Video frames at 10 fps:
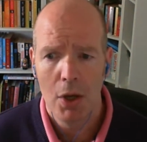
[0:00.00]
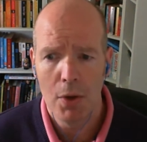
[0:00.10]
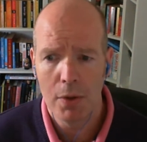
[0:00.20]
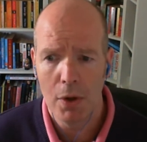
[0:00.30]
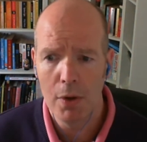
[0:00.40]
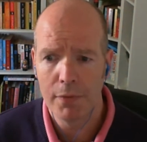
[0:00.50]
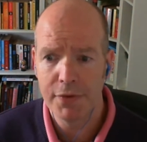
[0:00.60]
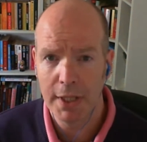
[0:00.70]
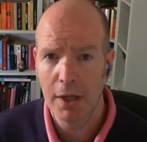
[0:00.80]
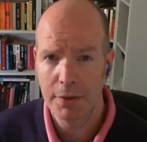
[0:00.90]
who have
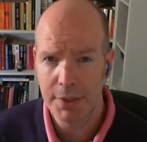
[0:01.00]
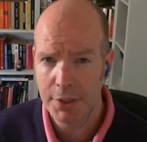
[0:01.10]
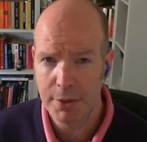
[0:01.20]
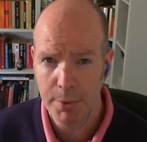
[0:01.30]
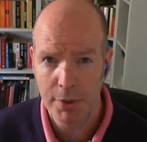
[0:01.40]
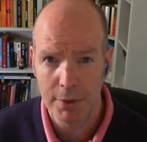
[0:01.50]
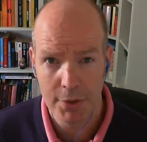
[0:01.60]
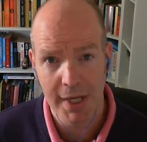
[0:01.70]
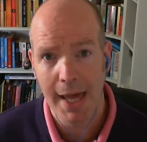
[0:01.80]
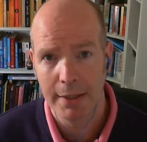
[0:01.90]
still got the distribution
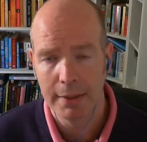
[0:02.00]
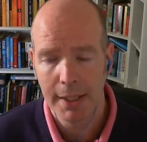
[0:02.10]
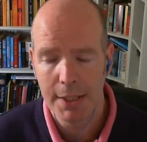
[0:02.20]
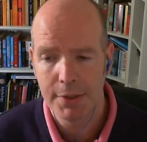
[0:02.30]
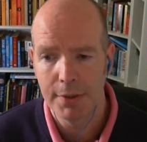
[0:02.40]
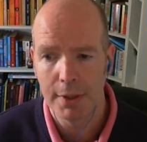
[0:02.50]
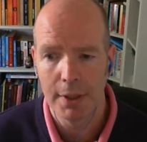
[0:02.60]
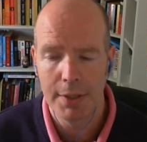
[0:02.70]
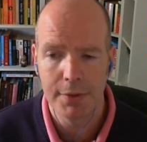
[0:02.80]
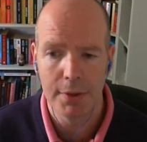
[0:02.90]
channel into
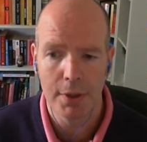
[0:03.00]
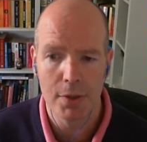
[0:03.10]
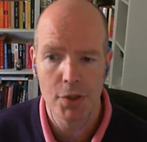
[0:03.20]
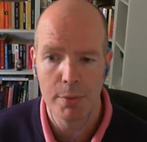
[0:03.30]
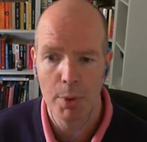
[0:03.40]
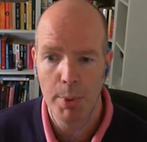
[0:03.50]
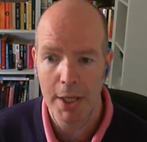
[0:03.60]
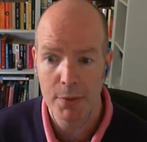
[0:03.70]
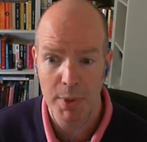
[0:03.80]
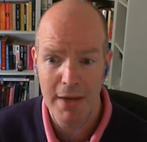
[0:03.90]
their consumer
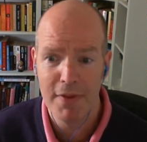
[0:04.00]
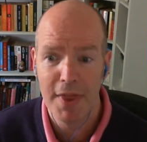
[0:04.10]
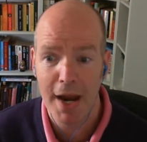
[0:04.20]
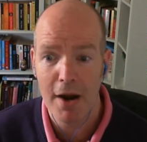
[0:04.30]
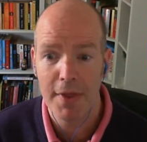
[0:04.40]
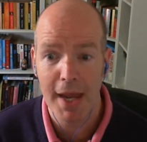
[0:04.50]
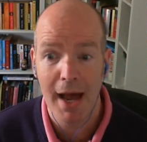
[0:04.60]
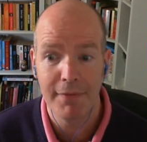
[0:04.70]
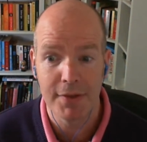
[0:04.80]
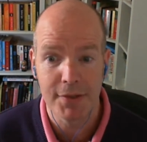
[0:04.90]
base. But even there, they
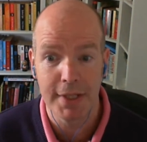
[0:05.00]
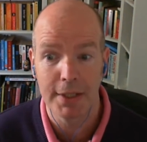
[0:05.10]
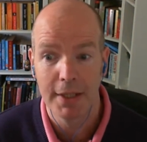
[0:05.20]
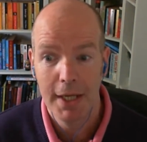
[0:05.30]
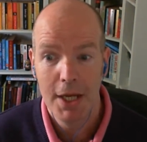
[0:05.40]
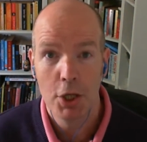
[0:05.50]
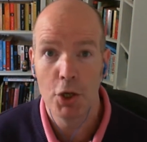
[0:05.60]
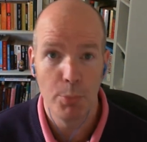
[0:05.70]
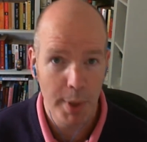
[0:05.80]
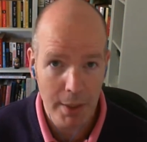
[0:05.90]
have to still
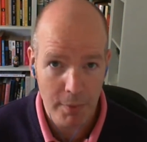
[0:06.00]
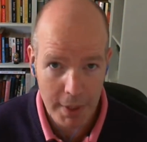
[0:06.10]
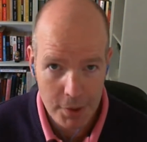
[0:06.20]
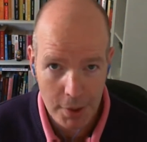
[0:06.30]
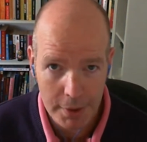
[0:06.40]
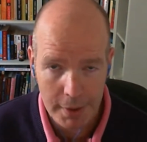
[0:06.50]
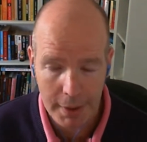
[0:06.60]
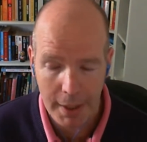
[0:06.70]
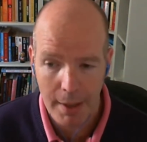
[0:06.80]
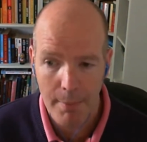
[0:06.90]
compete with each other.
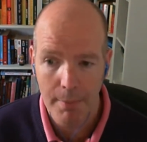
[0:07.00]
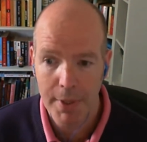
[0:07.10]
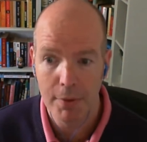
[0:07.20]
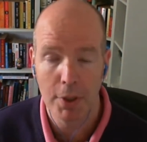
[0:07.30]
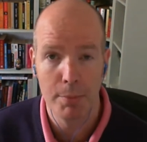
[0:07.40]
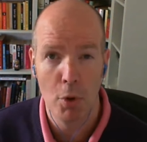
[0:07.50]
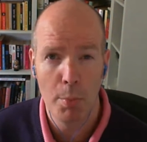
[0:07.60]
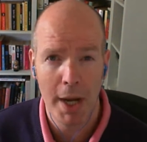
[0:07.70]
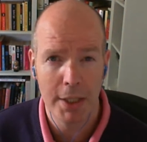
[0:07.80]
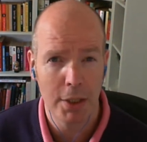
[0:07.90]
You know, look at
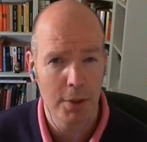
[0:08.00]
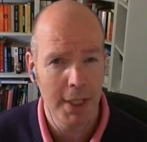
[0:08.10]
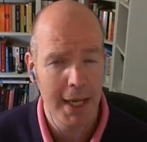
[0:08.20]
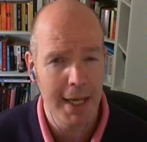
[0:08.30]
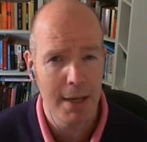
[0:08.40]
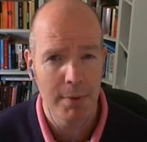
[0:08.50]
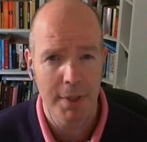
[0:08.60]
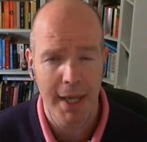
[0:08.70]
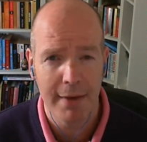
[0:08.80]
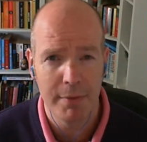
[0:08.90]
mobile, you look at EE with
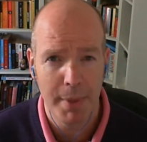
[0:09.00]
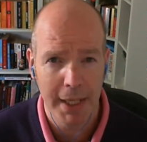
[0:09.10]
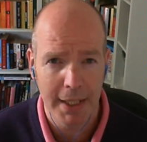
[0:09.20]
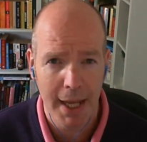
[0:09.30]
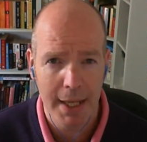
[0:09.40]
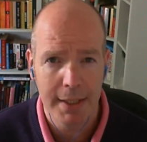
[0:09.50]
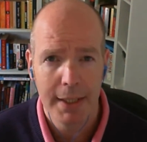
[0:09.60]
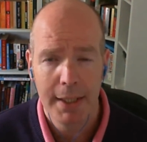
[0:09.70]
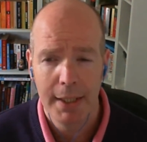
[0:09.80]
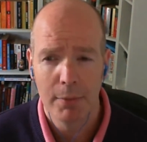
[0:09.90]
the Kevin Bacon ad,
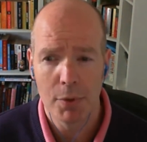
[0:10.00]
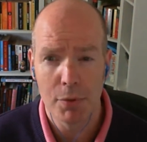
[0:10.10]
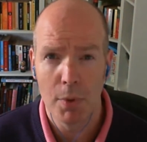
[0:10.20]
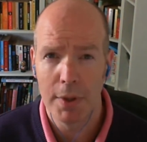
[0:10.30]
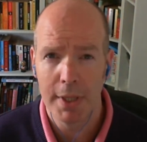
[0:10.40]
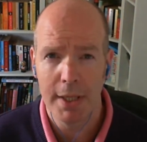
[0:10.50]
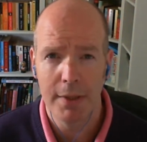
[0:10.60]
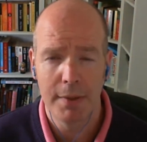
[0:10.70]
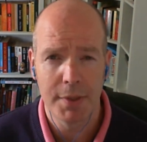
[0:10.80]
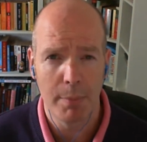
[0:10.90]
which was one of
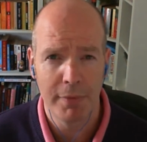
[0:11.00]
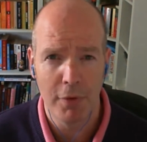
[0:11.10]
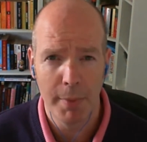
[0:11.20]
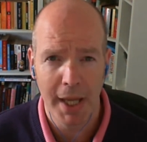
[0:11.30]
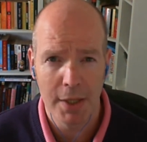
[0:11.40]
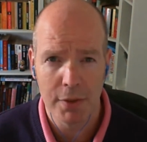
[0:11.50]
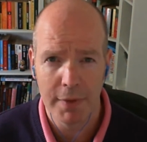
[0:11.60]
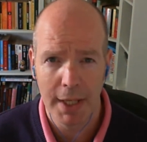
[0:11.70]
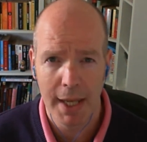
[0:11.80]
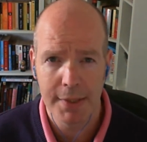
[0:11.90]
the top performing ads over
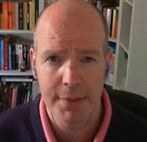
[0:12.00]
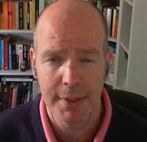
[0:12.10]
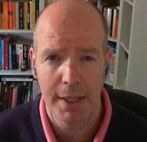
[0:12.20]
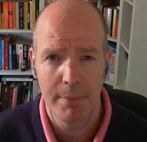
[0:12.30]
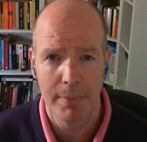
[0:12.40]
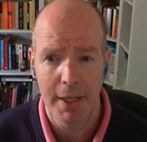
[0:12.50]
the last kind